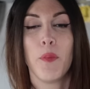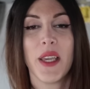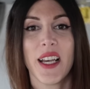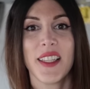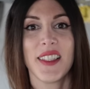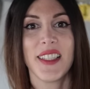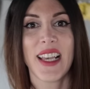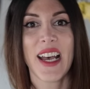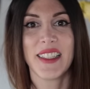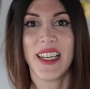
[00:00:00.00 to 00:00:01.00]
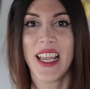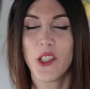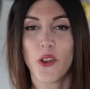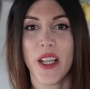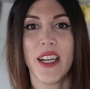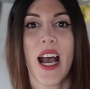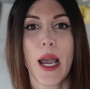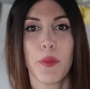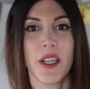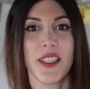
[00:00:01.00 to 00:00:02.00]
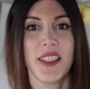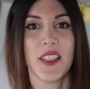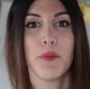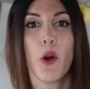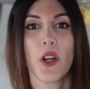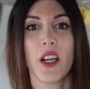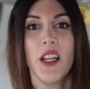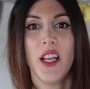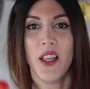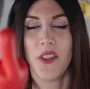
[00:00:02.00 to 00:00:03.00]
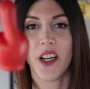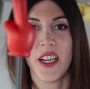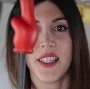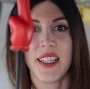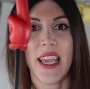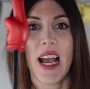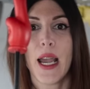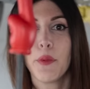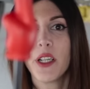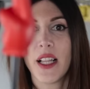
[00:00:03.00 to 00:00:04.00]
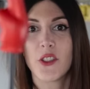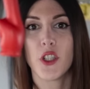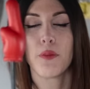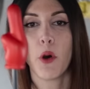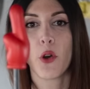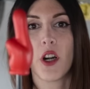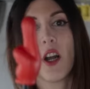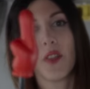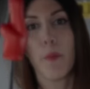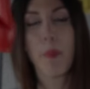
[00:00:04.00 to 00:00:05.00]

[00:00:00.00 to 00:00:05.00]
because this has an integrated hybrid assist motor, there is a hybrid electric motor on the